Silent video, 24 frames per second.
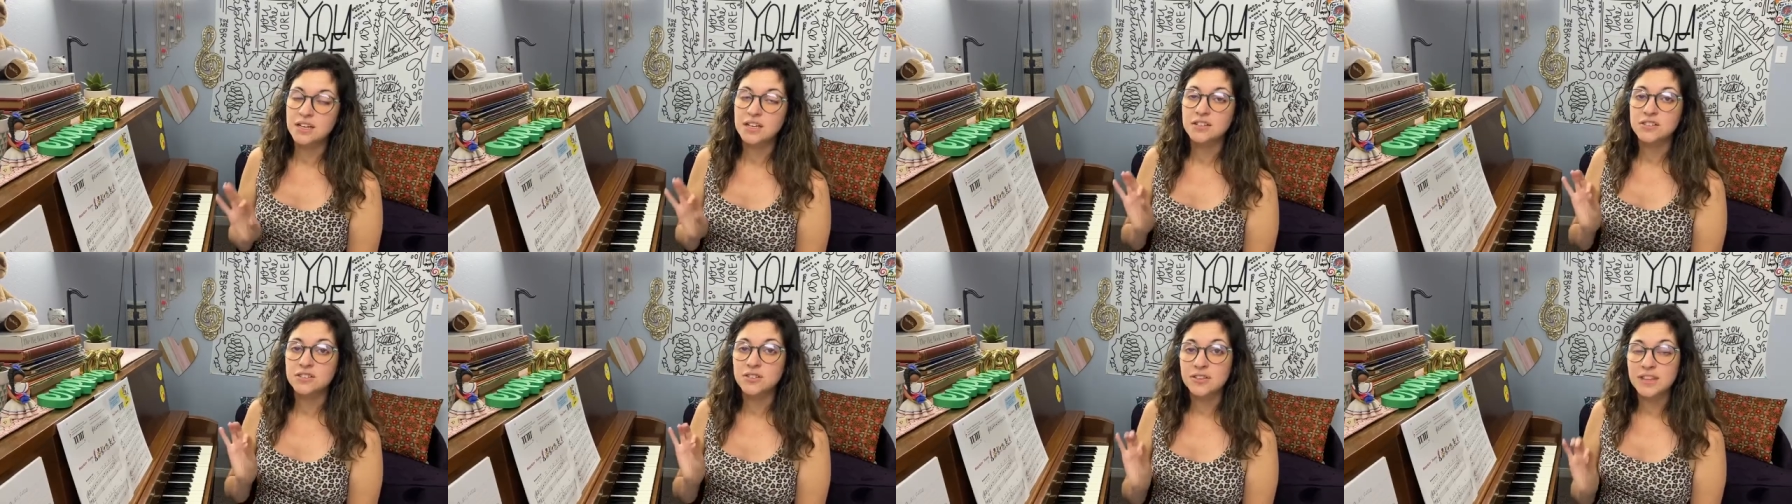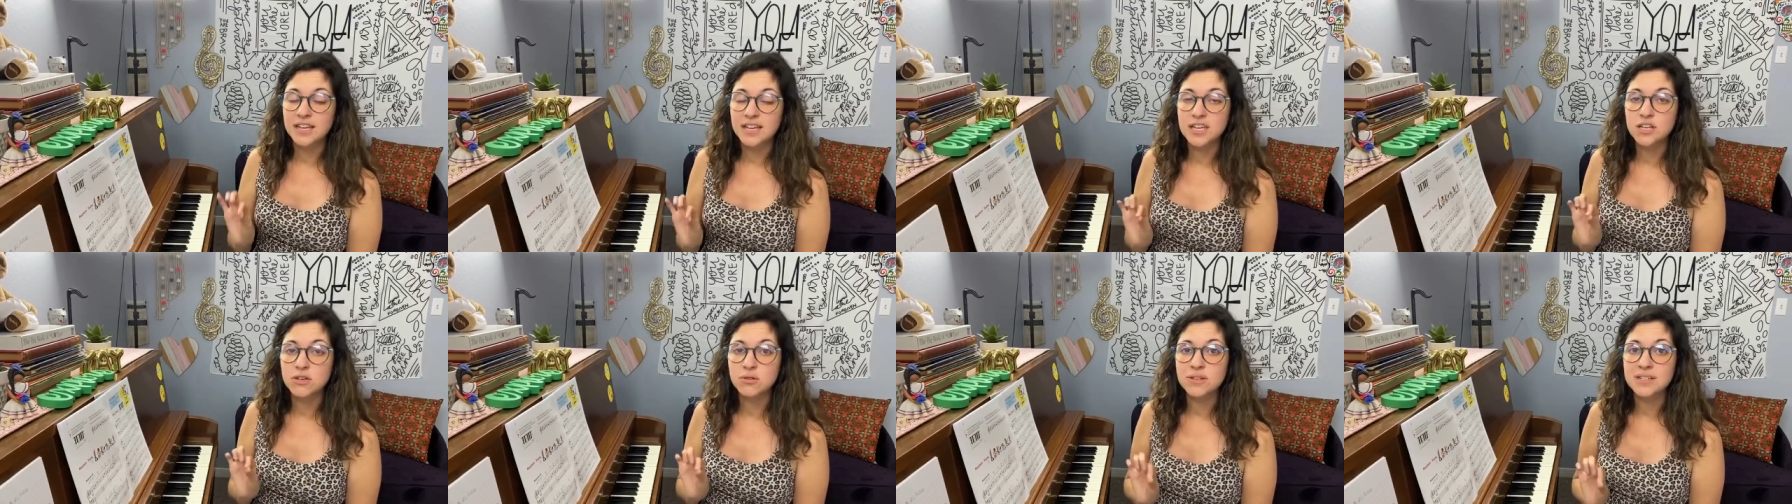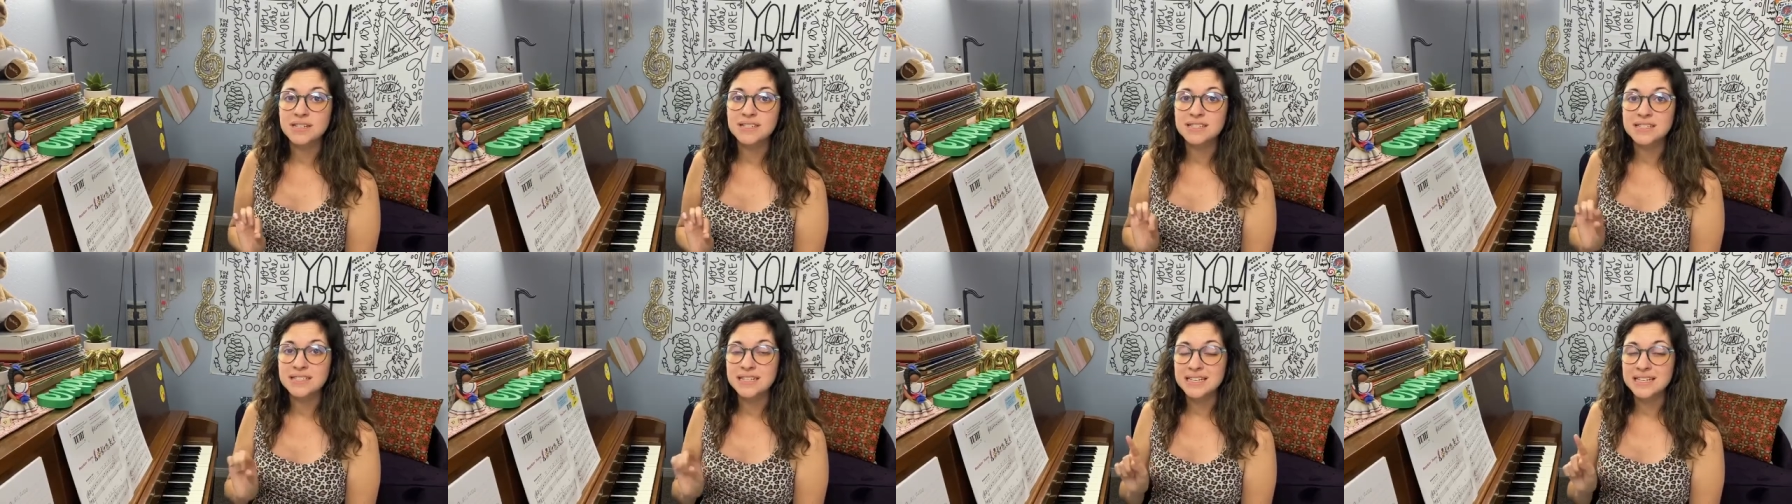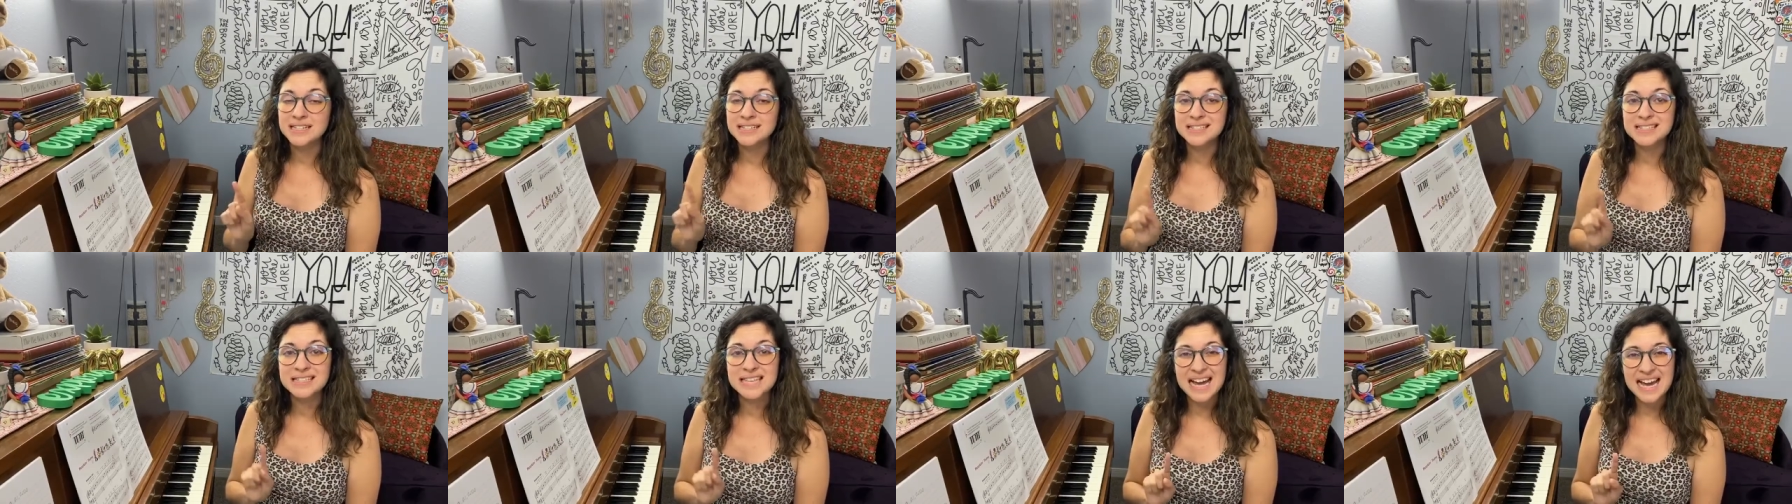so that you can see
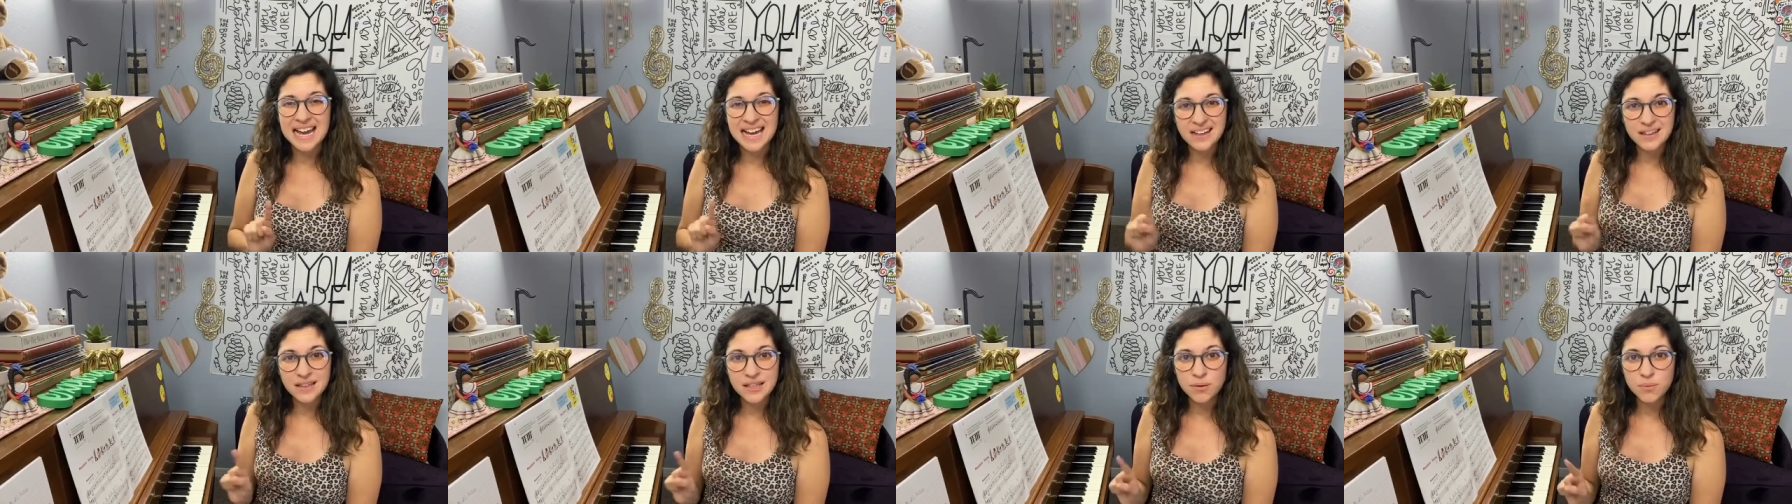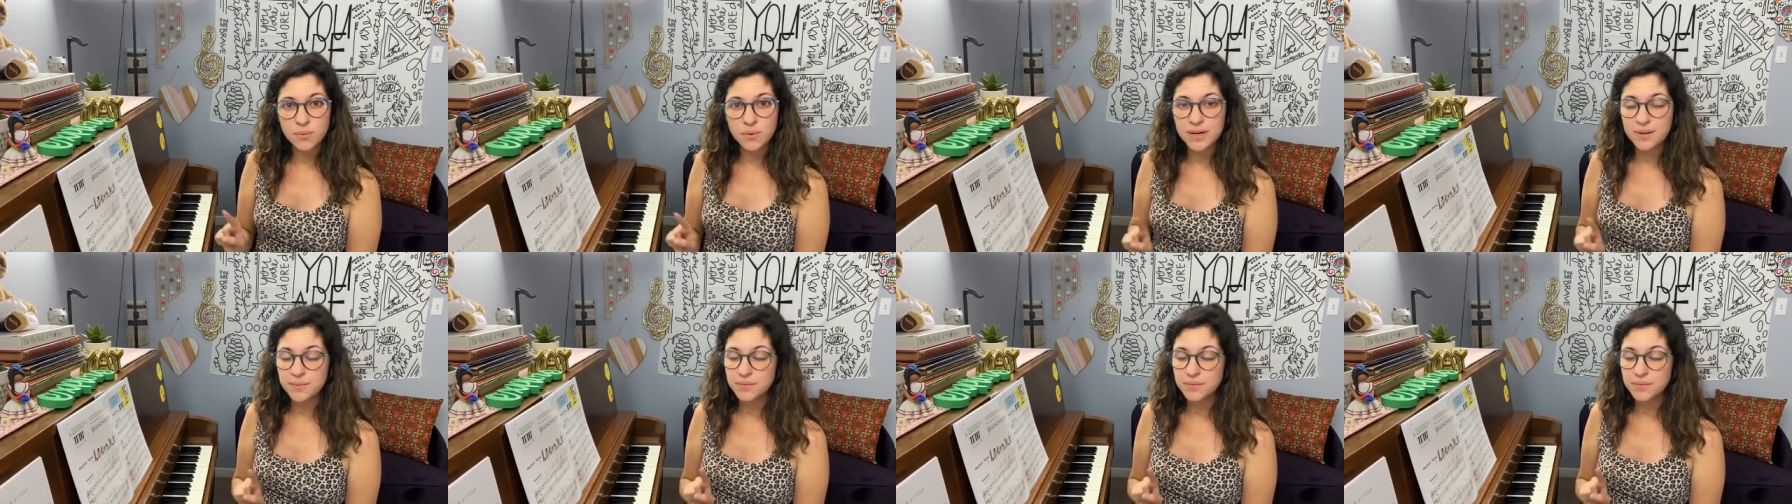exactly what